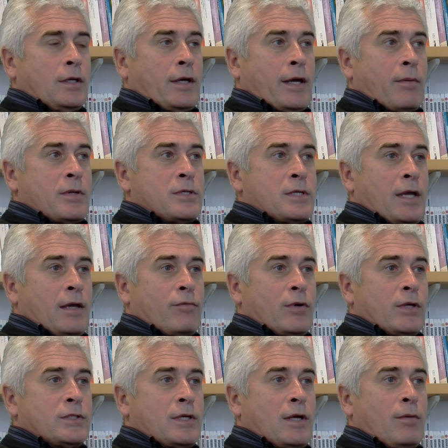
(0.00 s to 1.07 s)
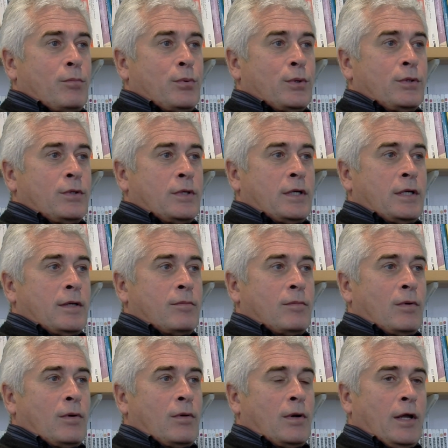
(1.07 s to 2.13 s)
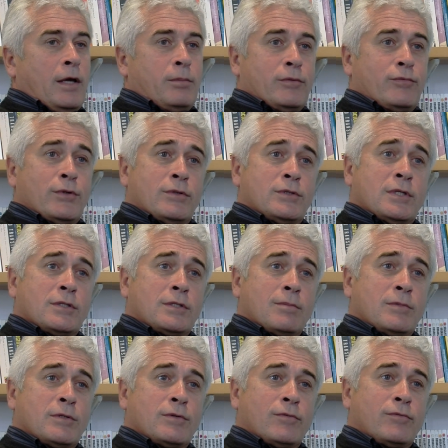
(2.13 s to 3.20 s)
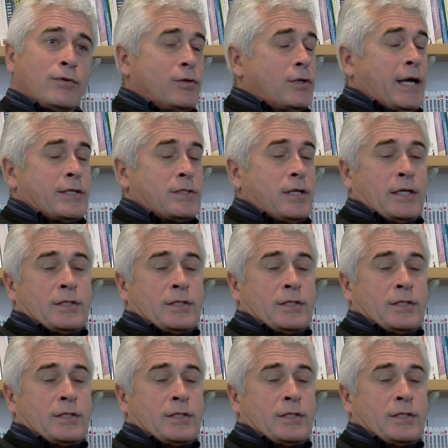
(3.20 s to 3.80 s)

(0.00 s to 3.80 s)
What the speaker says: I would take, for example, global food systems as an